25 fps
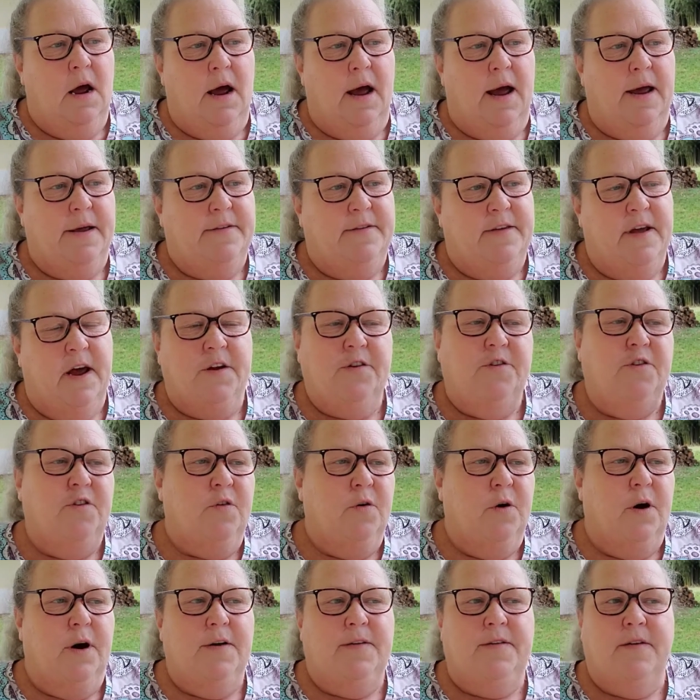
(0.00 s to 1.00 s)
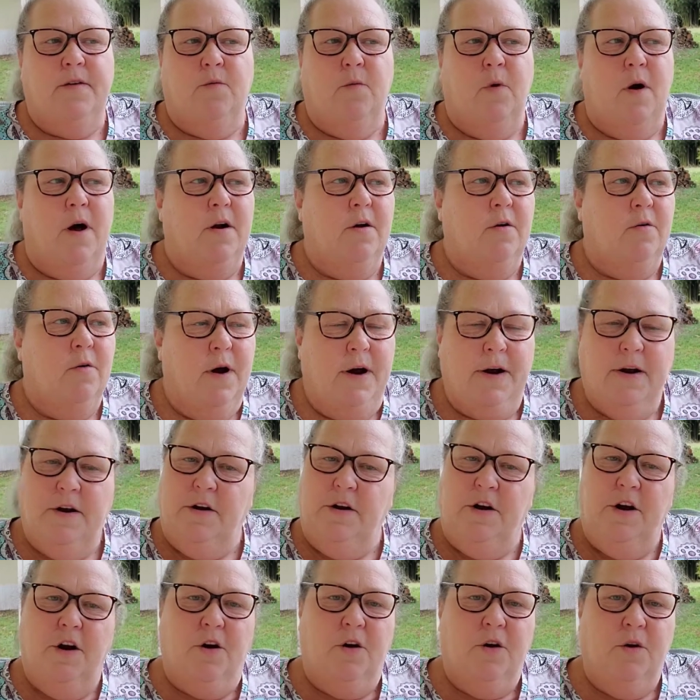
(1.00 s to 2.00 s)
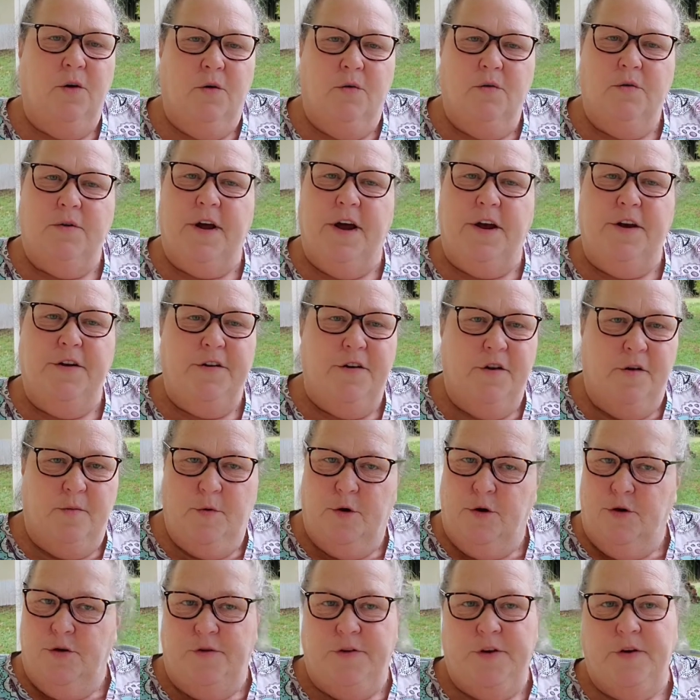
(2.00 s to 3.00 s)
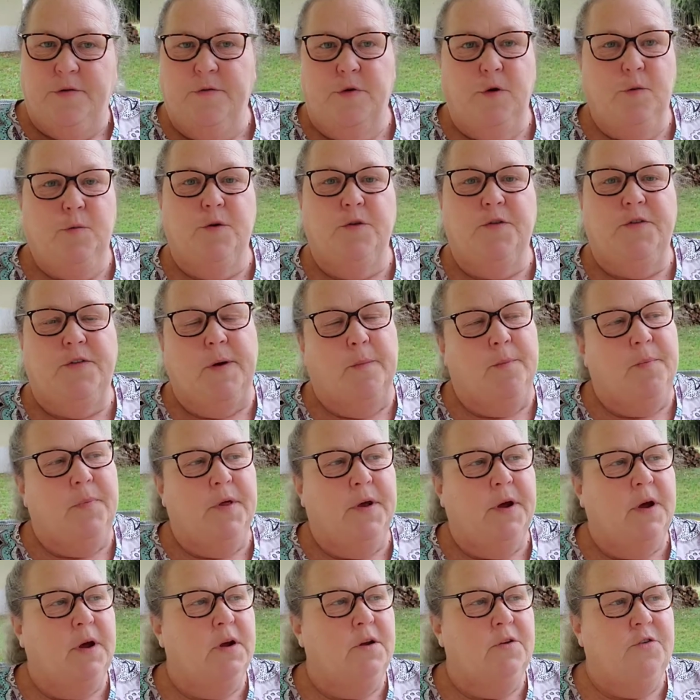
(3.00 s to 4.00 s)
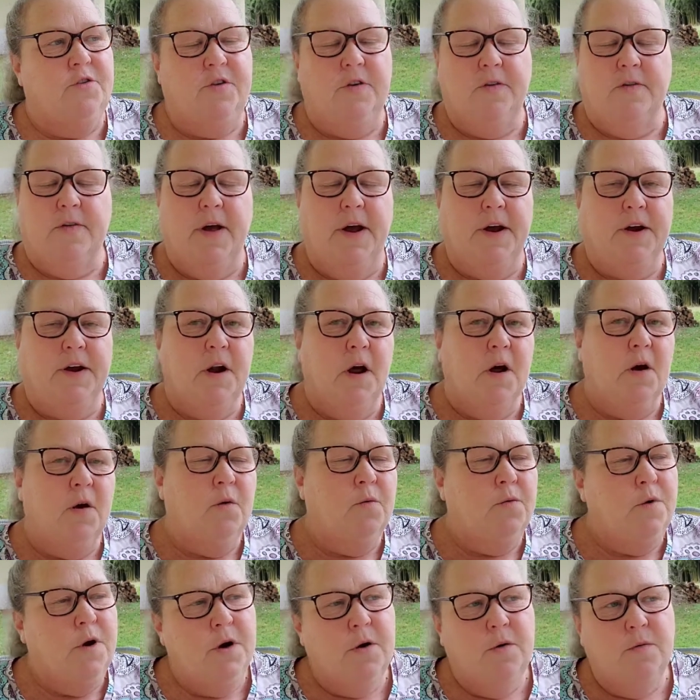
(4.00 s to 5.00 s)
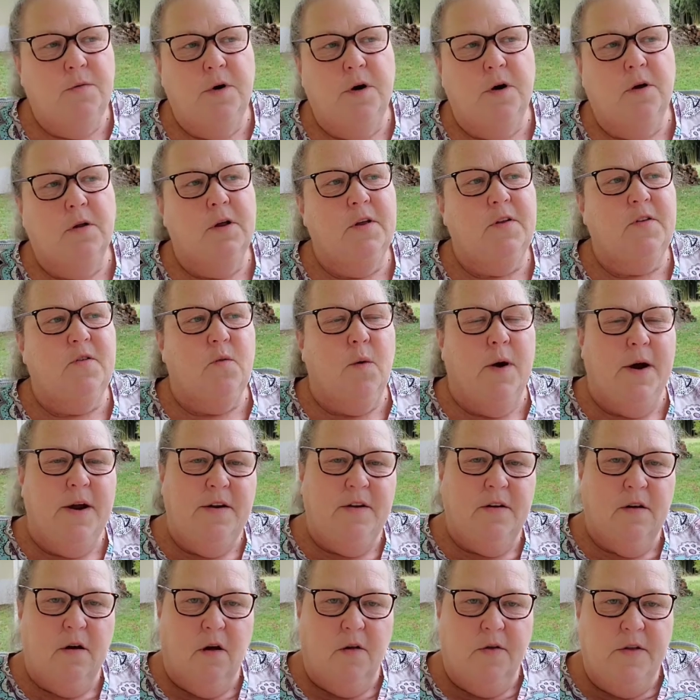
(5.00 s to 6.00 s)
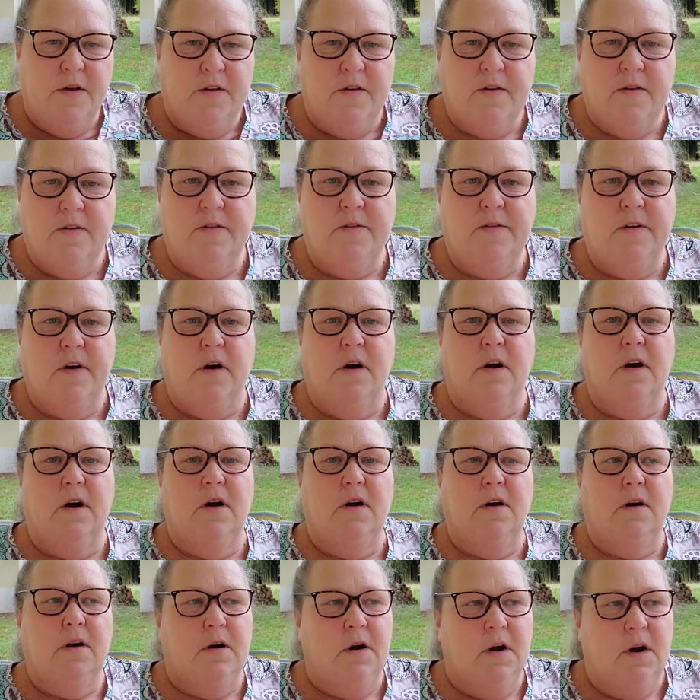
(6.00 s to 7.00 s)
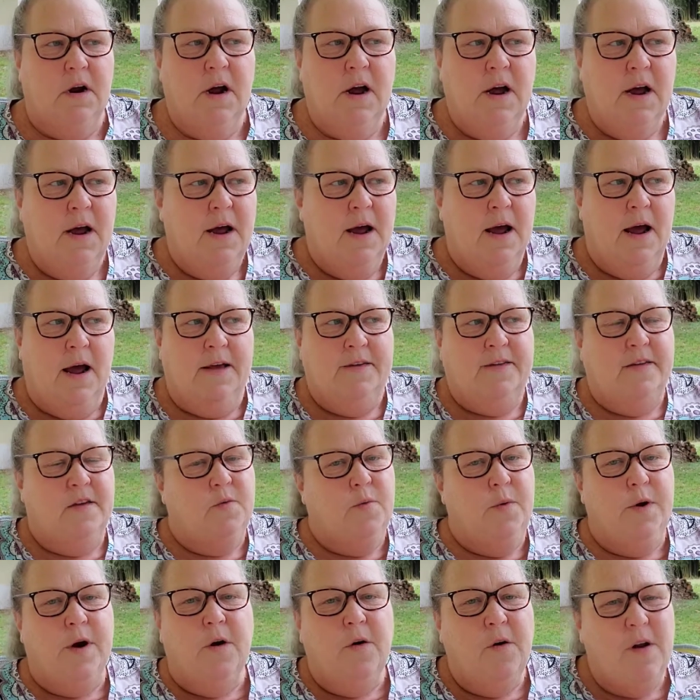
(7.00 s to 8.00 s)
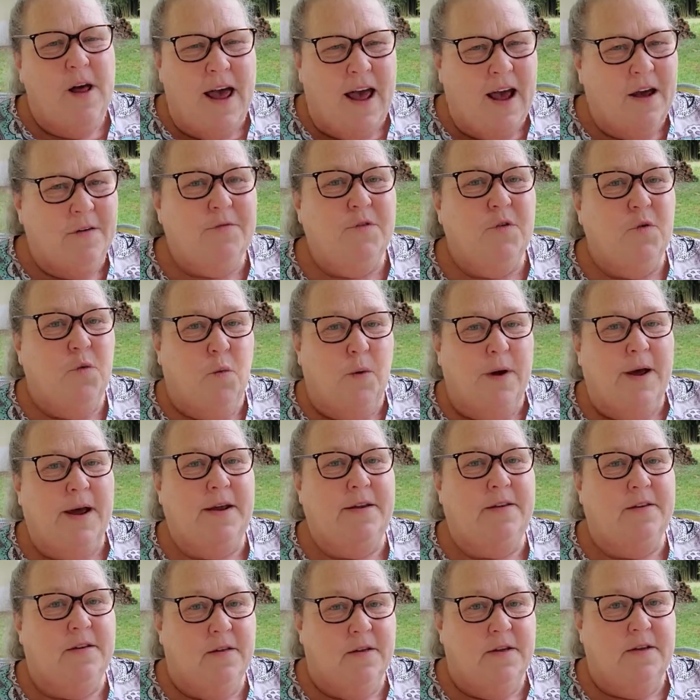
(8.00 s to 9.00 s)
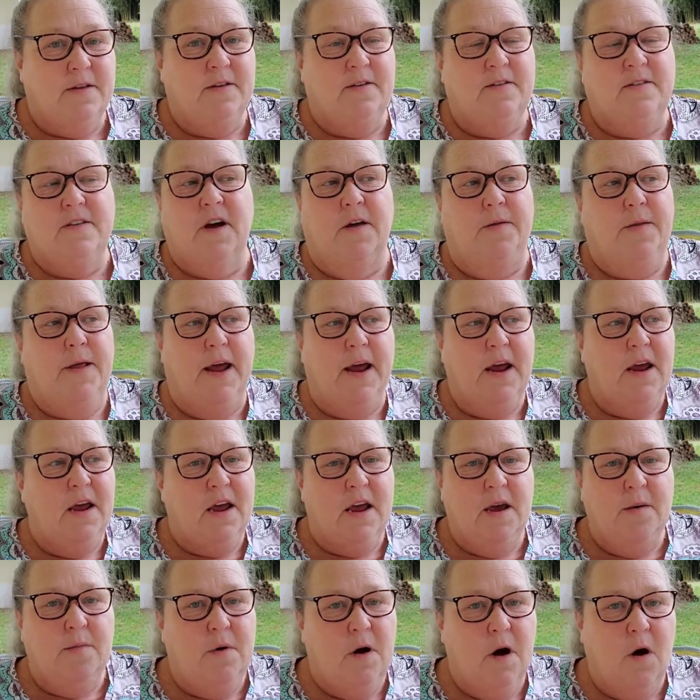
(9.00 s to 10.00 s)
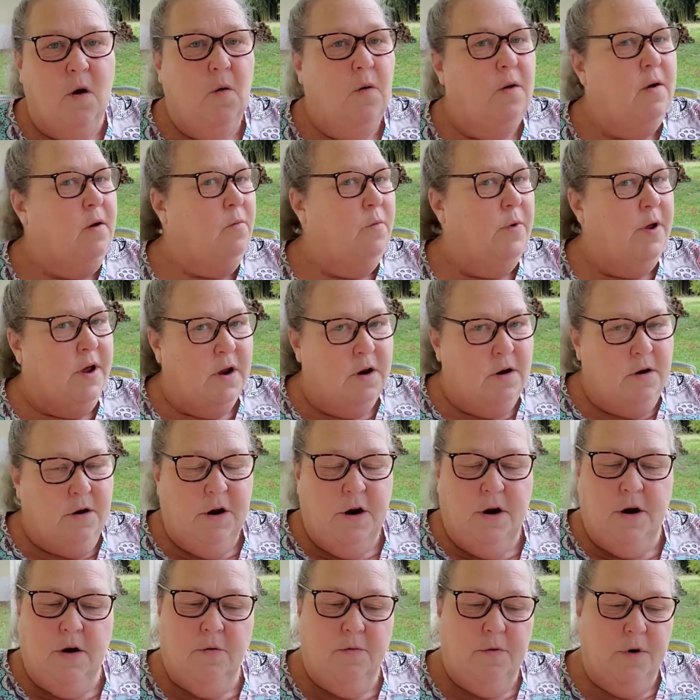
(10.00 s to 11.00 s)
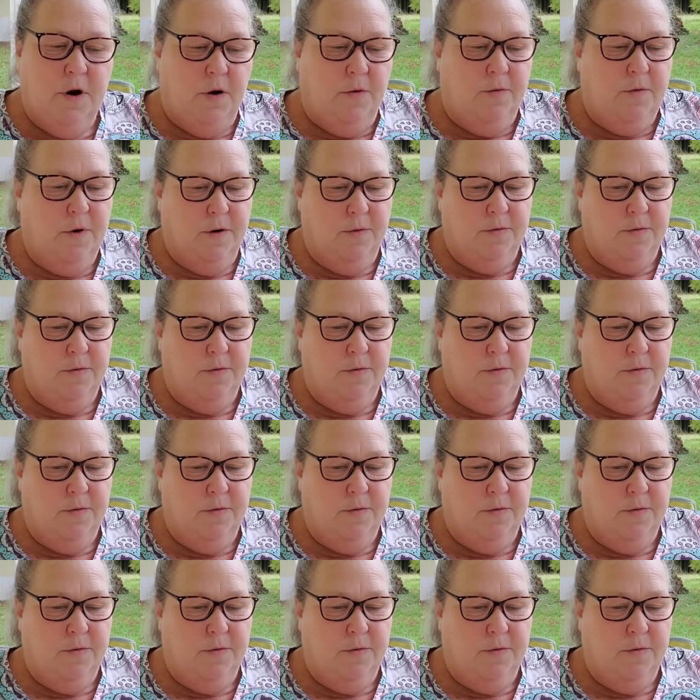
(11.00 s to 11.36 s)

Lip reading: said to her, I said, why don't I, take you to the emergency room or something? And she's like, no, let's wait until all this is done. And I says, we don't have to wait till this is done. They can keep going. We can, no.